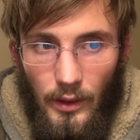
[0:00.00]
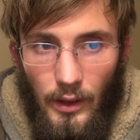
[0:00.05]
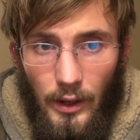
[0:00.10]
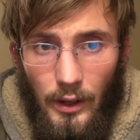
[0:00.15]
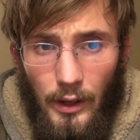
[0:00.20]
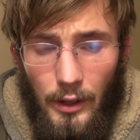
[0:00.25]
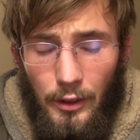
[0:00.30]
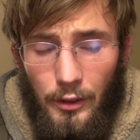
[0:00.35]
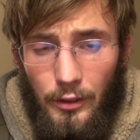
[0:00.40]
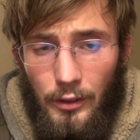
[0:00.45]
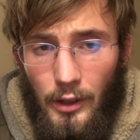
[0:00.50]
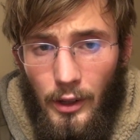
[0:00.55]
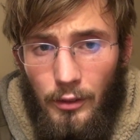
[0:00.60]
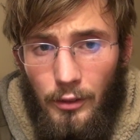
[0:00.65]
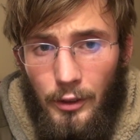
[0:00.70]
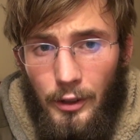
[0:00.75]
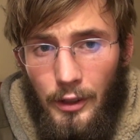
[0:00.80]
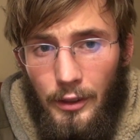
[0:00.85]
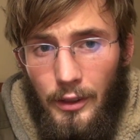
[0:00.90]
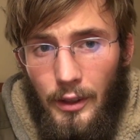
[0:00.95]
And I
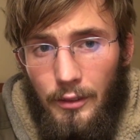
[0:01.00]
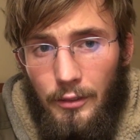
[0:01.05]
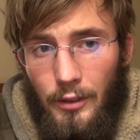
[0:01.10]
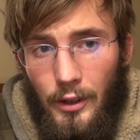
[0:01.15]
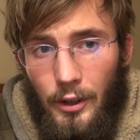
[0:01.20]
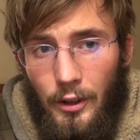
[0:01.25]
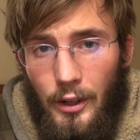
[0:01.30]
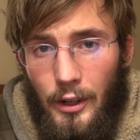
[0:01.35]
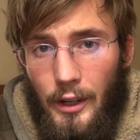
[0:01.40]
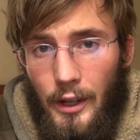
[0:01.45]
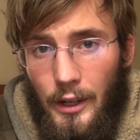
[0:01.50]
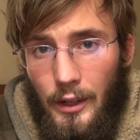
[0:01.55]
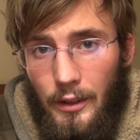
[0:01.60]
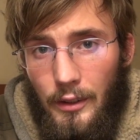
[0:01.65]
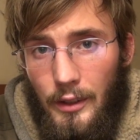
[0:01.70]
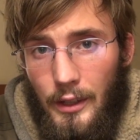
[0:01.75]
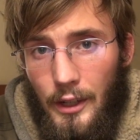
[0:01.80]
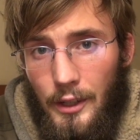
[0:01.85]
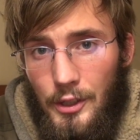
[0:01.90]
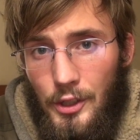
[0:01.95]
discovered it that very
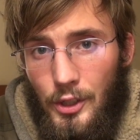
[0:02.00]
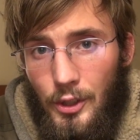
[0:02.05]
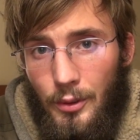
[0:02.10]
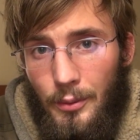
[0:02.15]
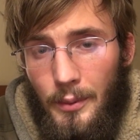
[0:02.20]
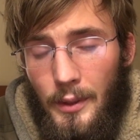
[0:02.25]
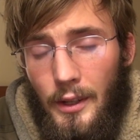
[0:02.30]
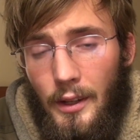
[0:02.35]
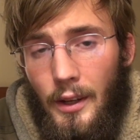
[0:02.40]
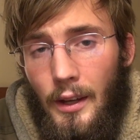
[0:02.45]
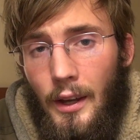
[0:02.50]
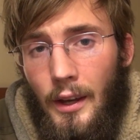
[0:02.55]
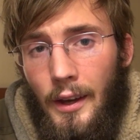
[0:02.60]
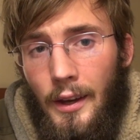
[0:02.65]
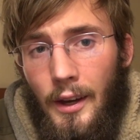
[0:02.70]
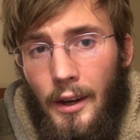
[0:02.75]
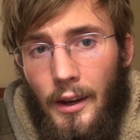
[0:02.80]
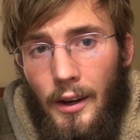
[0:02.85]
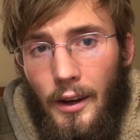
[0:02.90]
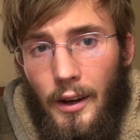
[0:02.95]
night. God showed me
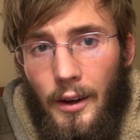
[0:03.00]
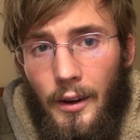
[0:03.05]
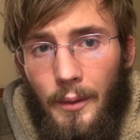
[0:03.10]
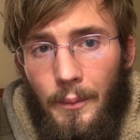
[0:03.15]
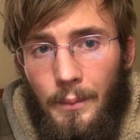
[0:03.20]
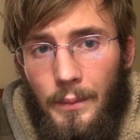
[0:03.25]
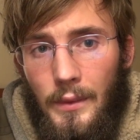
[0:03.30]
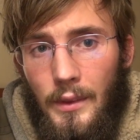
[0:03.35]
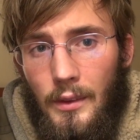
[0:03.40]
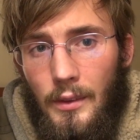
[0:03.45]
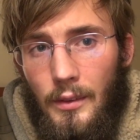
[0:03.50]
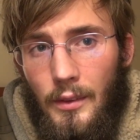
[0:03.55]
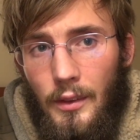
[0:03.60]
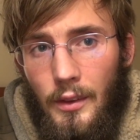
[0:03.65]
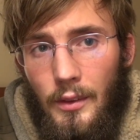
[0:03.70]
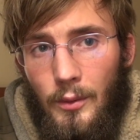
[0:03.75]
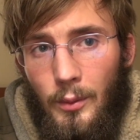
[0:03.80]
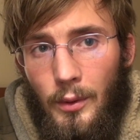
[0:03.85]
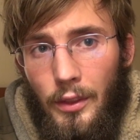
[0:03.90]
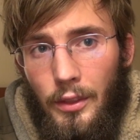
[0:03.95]
um,
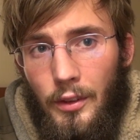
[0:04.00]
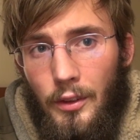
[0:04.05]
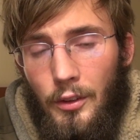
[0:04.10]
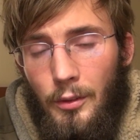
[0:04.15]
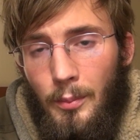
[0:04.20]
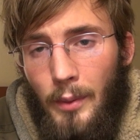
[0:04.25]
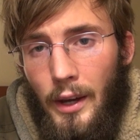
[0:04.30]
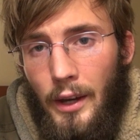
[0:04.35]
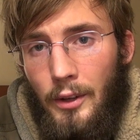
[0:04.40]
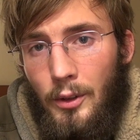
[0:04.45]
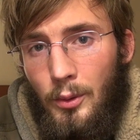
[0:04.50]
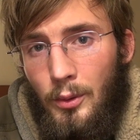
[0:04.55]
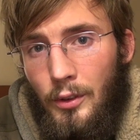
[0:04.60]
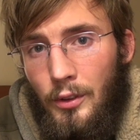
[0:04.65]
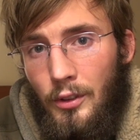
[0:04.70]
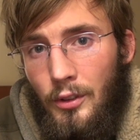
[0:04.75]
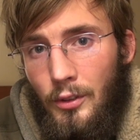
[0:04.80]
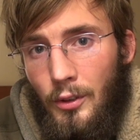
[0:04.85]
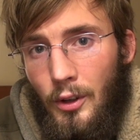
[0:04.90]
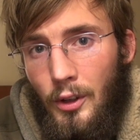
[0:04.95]
with this man who
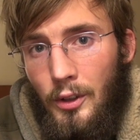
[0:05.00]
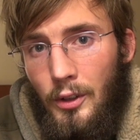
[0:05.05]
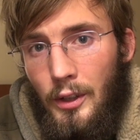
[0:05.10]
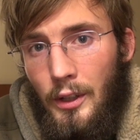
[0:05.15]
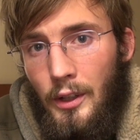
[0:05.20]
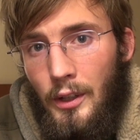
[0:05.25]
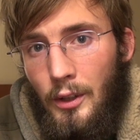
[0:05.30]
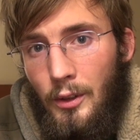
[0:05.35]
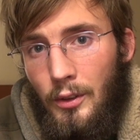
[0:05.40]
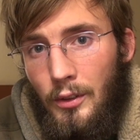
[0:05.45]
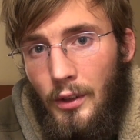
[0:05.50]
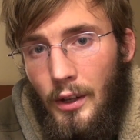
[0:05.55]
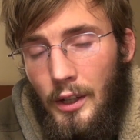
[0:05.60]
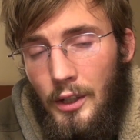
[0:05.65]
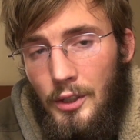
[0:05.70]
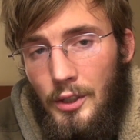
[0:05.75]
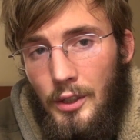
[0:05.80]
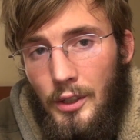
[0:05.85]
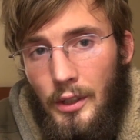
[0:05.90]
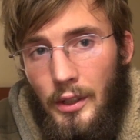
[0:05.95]
was struggling. He was
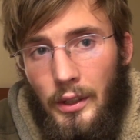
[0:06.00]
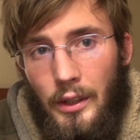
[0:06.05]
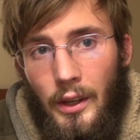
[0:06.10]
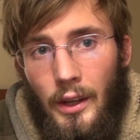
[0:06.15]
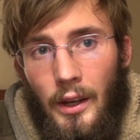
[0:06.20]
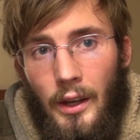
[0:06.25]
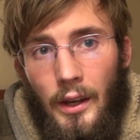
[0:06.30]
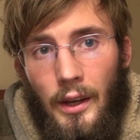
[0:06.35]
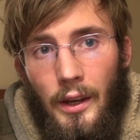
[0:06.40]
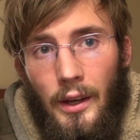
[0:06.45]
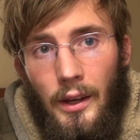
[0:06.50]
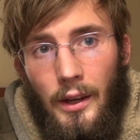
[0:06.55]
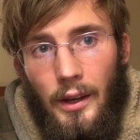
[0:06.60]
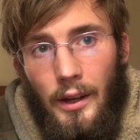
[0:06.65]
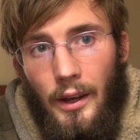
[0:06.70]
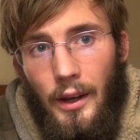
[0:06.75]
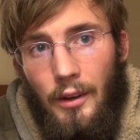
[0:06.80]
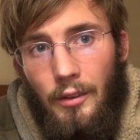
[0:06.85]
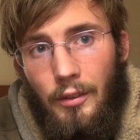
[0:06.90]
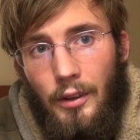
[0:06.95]
actually
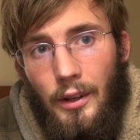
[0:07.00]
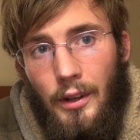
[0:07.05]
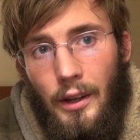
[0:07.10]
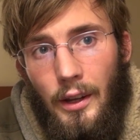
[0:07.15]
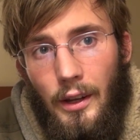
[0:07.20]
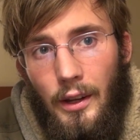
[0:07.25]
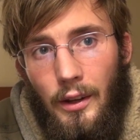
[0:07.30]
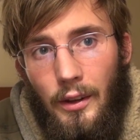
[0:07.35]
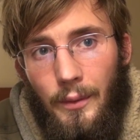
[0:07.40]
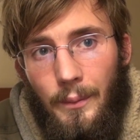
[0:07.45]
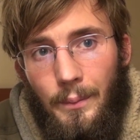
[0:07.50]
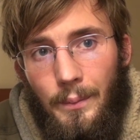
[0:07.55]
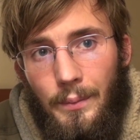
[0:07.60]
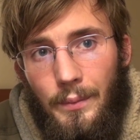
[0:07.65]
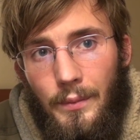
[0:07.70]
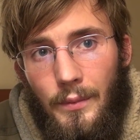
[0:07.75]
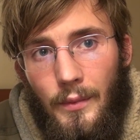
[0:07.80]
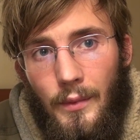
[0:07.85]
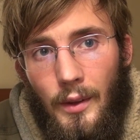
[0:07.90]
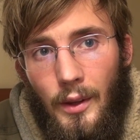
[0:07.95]
having a
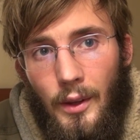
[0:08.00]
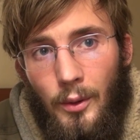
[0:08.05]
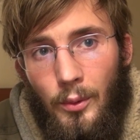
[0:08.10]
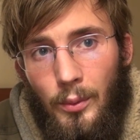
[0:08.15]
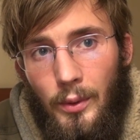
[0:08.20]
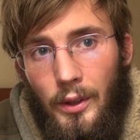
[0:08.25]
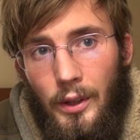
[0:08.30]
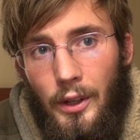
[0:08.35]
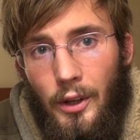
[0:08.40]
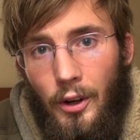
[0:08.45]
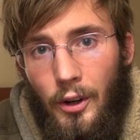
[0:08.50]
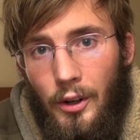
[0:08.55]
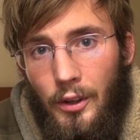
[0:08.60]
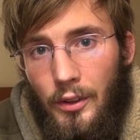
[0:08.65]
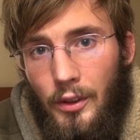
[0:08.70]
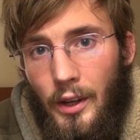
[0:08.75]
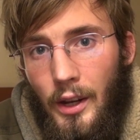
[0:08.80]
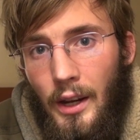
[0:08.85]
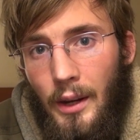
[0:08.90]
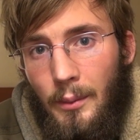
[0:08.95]
a really
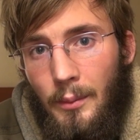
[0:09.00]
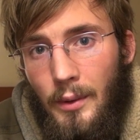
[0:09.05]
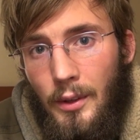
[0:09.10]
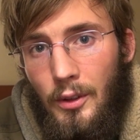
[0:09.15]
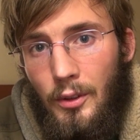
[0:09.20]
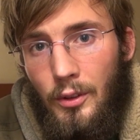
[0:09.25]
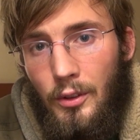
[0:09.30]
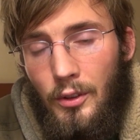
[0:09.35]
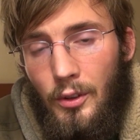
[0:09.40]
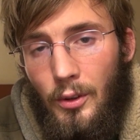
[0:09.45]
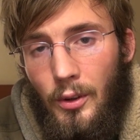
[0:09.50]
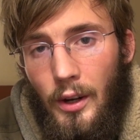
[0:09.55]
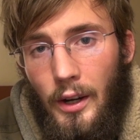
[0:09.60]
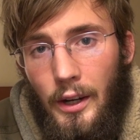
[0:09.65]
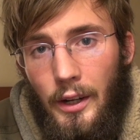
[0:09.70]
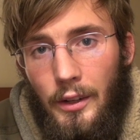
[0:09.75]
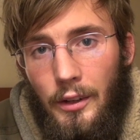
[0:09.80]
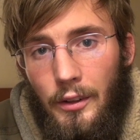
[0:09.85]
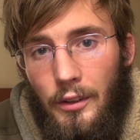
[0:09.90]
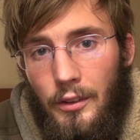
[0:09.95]
hard time. He was
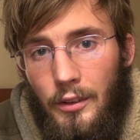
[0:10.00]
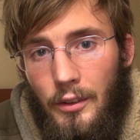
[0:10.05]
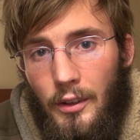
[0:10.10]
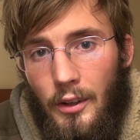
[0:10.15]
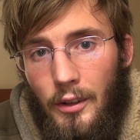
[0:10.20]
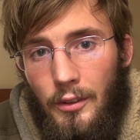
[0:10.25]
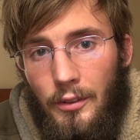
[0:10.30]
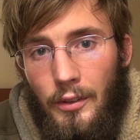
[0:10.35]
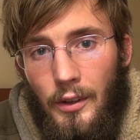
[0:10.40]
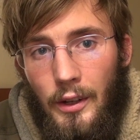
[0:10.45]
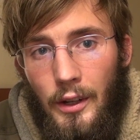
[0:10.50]
crying and stuff.